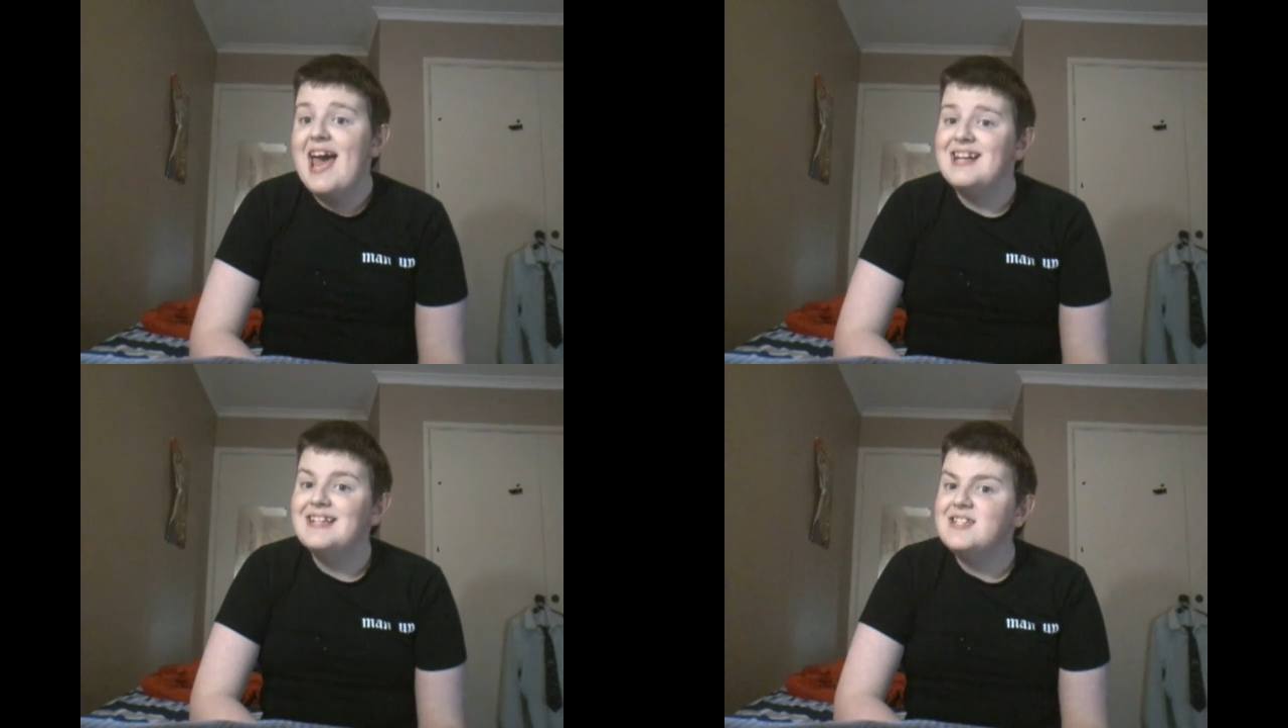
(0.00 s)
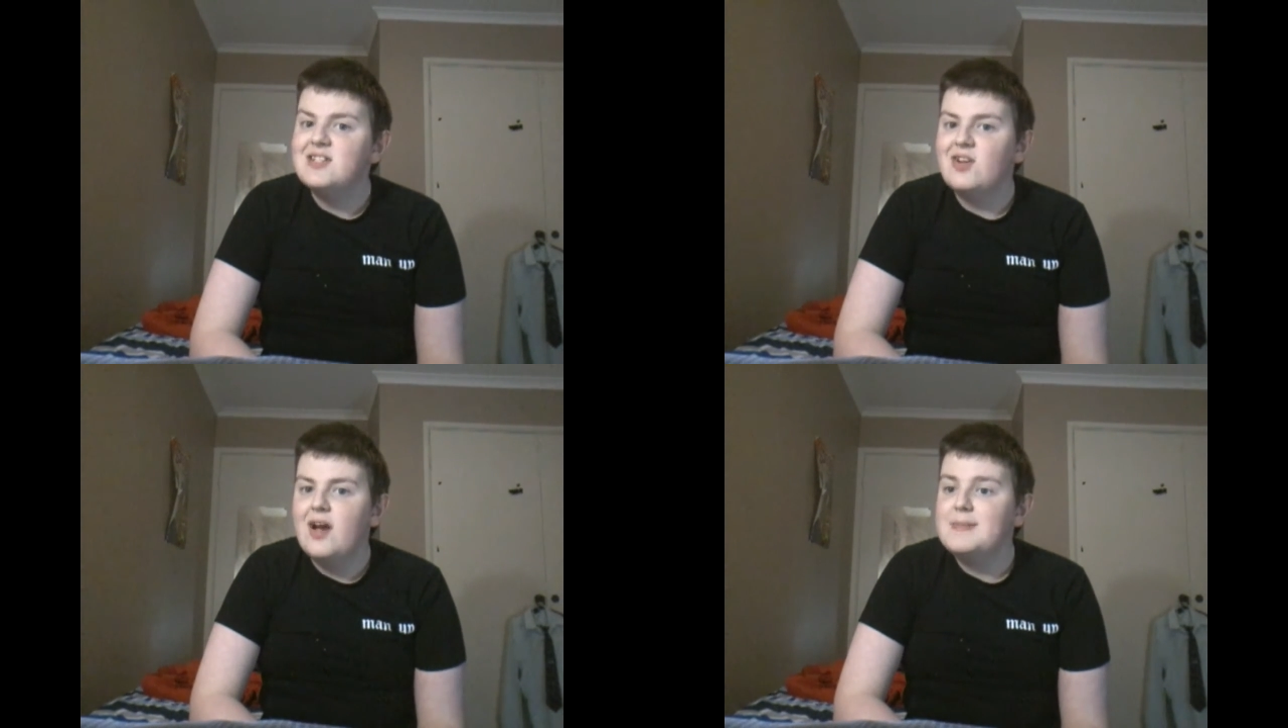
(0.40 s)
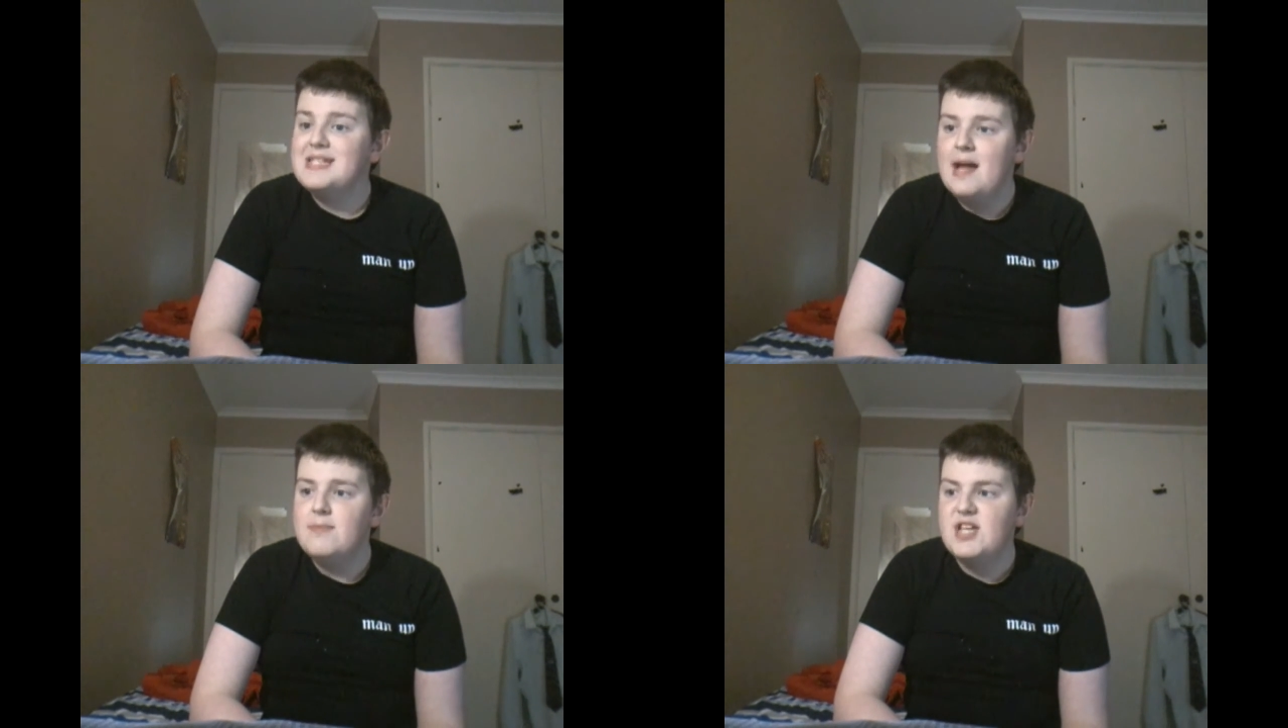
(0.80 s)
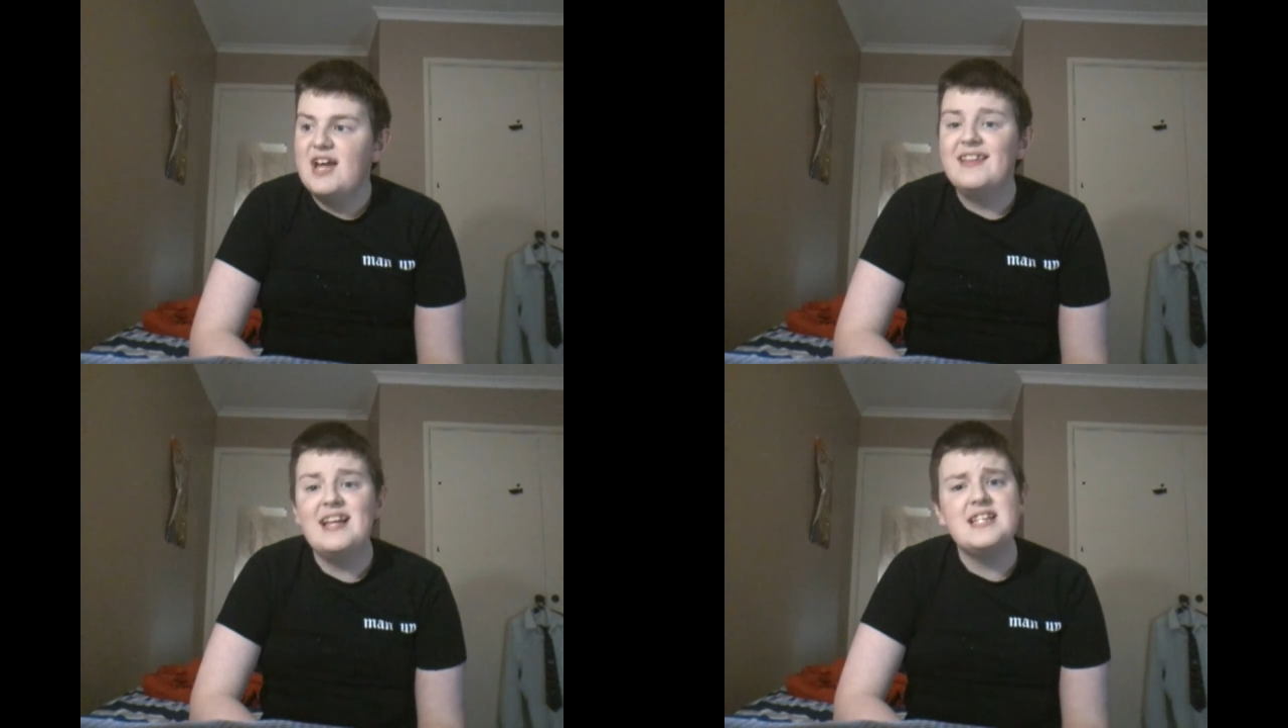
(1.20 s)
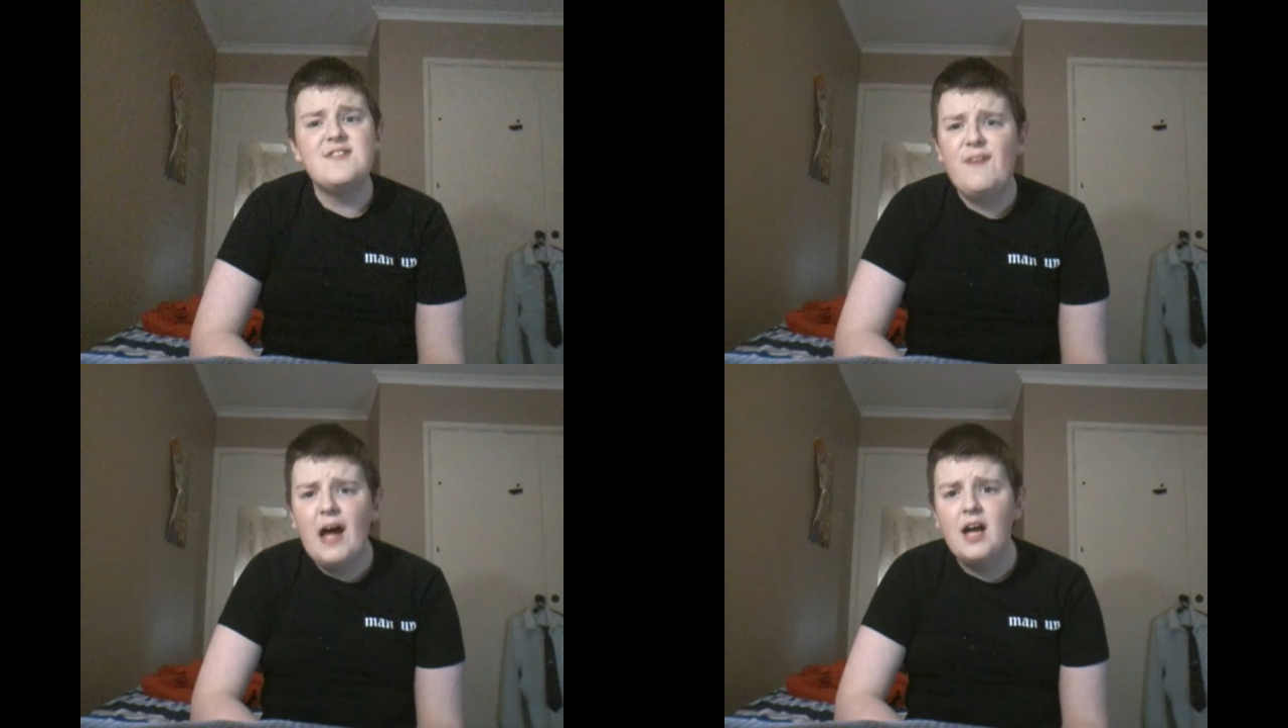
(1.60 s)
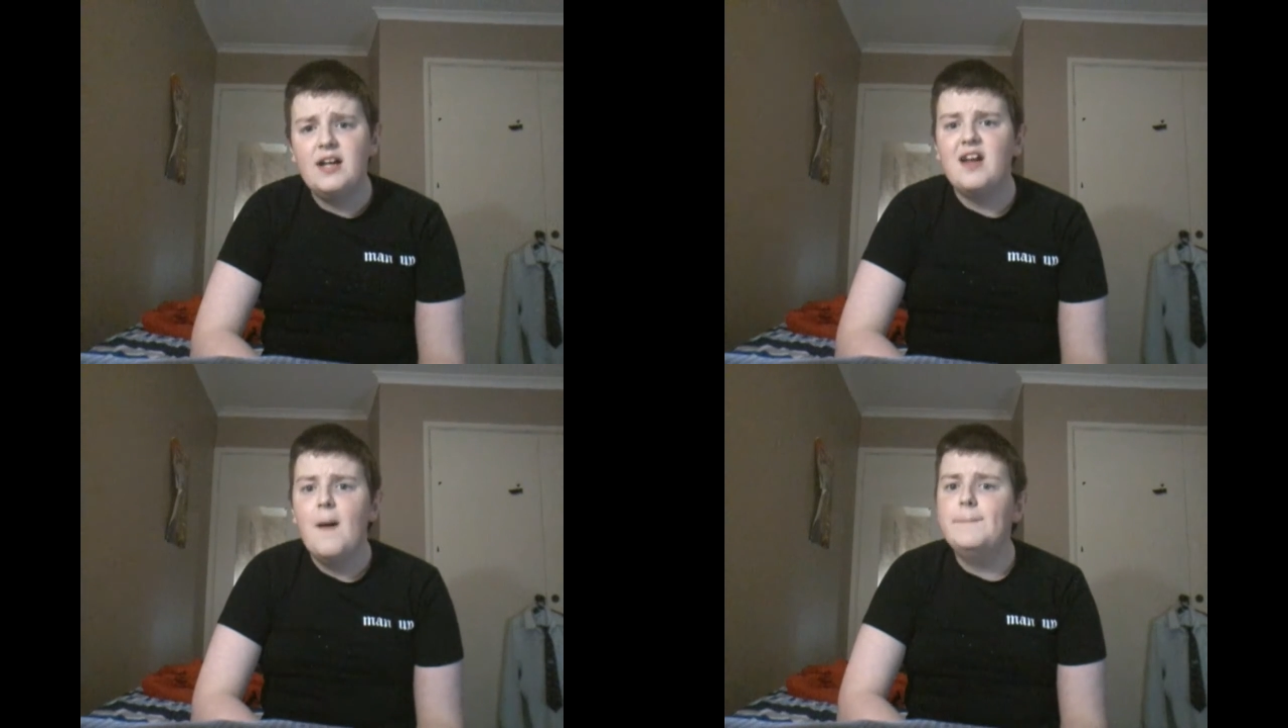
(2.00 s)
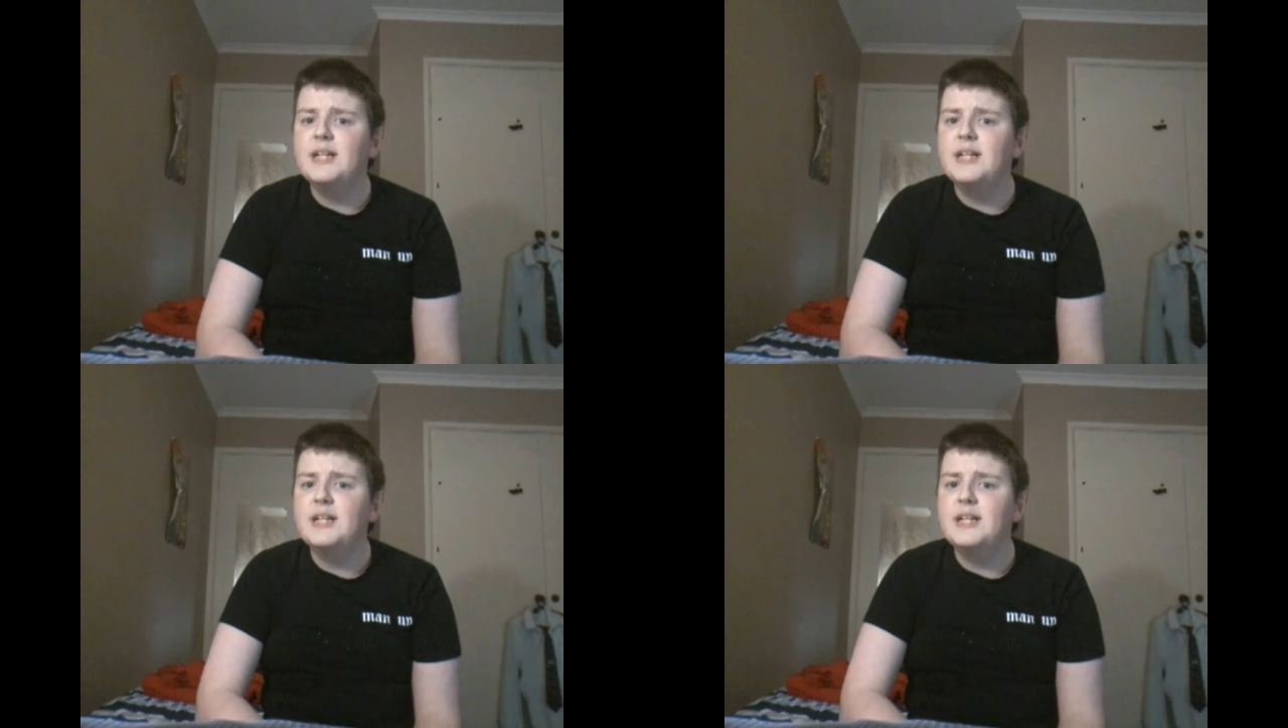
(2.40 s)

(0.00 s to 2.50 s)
and Instagram and Snapchat. That is fine.